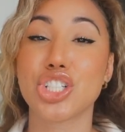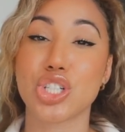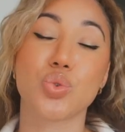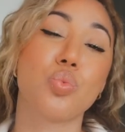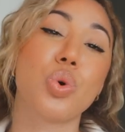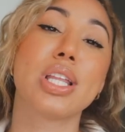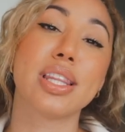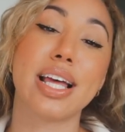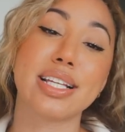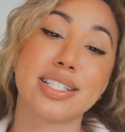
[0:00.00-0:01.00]
just one
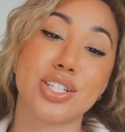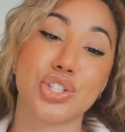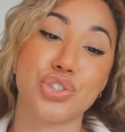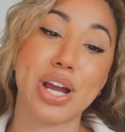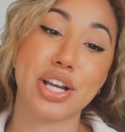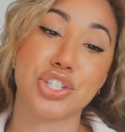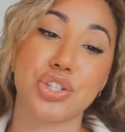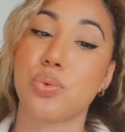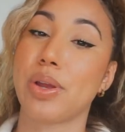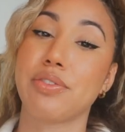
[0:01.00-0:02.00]
less distraction
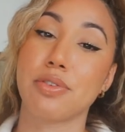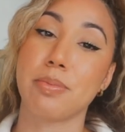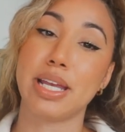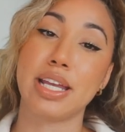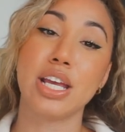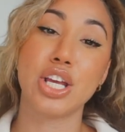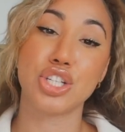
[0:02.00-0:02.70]
away from me